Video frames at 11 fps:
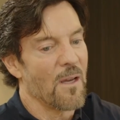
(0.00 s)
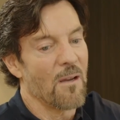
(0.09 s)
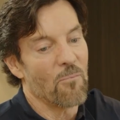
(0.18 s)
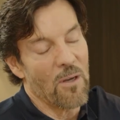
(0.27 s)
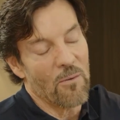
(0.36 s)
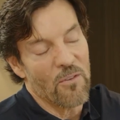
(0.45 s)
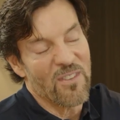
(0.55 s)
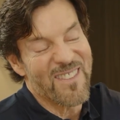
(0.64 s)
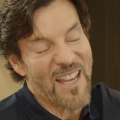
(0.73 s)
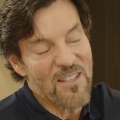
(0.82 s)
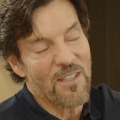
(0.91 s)
Well, there's
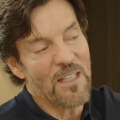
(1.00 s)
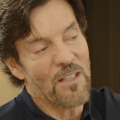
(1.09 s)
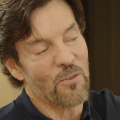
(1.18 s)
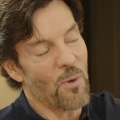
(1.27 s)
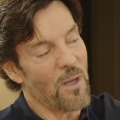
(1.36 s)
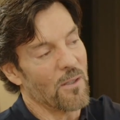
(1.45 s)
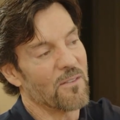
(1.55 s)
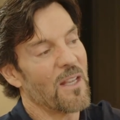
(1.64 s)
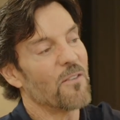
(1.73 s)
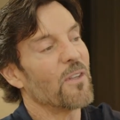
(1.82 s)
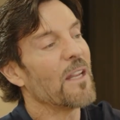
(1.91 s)
intensity as well.
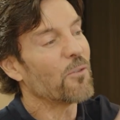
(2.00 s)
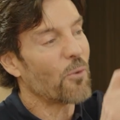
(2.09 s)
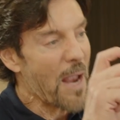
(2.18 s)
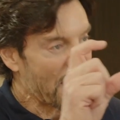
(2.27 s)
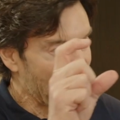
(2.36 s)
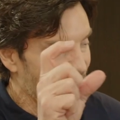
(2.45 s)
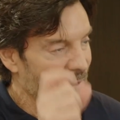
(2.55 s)
Intensity in tracking.